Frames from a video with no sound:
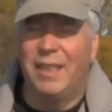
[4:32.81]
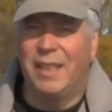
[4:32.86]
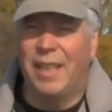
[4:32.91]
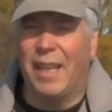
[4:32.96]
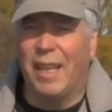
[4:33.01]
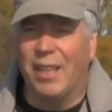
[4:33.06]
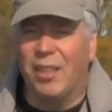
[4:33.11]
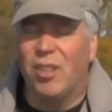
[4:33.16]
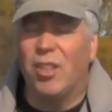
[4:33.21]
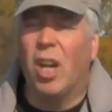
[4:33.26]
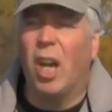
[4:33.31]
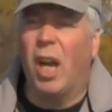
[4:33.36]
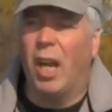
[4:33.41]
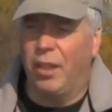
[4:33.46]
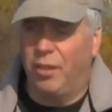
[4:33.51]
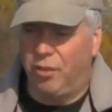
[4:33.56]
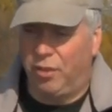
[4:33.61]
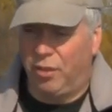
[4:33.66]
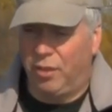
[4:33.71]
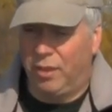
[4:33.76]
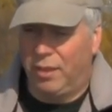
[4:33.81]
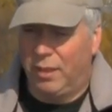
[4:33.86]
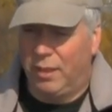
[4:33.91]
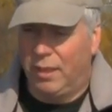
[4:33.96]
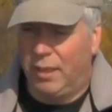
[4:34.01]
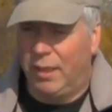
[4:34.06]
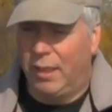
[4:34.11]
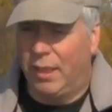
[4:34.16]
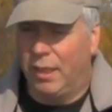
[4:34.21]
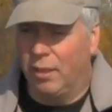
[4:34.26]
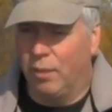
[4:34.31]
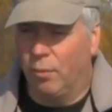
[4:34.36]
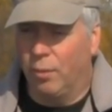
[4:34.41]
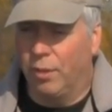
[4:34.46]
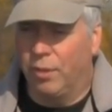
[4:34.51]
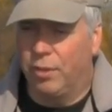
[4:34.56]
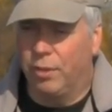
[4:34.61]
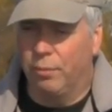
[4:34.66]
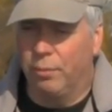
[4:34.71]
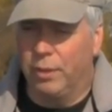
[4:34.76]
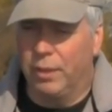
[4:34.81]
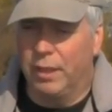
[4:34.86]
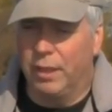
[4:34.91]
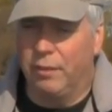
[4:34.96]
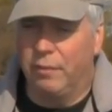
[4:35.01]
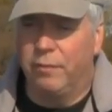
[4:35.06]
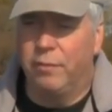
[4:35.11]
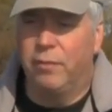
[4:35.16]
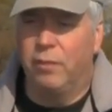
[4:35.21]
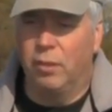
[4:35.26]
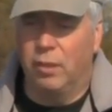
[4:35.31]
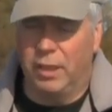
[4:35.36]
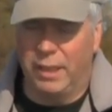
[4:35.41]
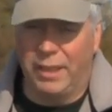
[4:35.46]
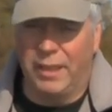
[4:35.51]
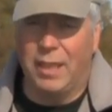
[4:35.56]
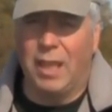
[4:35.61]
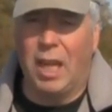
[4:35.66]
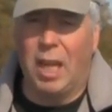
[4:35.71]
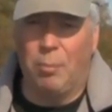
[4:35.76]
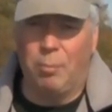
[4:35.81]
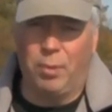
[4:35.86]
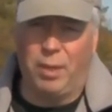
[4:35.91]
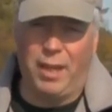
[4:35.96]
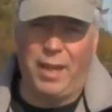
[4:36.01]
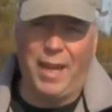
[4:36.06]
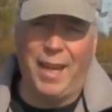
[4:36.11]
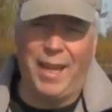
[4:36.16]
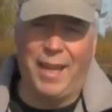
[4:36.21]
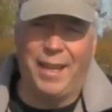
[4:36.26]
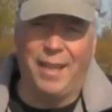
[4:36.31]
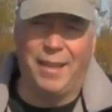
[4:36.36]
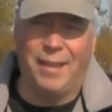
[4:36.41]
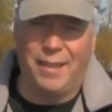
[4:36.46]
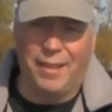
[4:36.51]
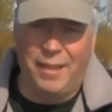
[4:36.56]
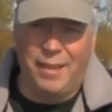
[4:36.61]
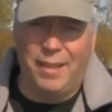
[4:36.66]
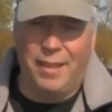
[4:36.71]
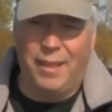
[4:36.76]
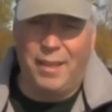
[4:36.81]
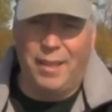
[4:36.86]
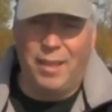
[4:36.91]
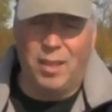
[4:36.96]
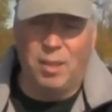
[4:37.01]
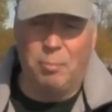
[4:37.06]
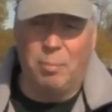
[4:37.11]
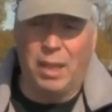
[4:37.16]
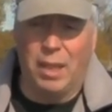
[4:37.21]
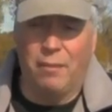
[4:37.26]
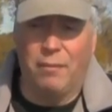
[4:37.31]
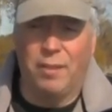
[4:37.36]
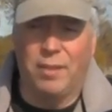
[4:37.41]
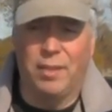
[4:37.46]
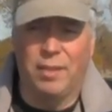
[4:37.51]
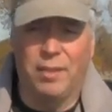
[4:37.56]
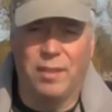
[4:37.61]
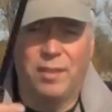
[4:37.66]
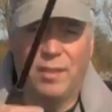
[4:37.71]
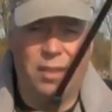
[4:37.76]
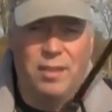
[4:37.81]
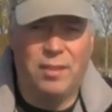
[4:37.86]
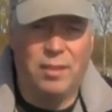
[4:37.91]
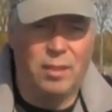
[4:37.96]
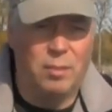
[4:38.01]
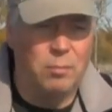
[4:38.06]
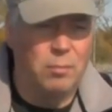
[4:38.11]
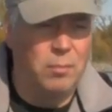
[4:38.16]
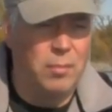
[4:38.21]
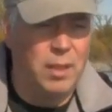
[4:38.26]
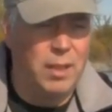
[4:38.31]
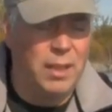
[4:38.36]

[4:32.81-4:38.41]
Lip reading: and touch in order to really fully comprehend the benefits of the system.